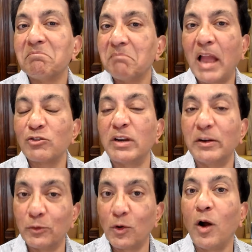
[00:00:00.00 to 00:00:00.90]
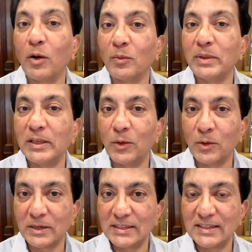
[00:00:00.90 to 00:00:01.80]
actually wrong with the
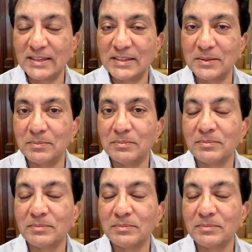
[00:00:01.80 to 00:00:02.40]
organ system.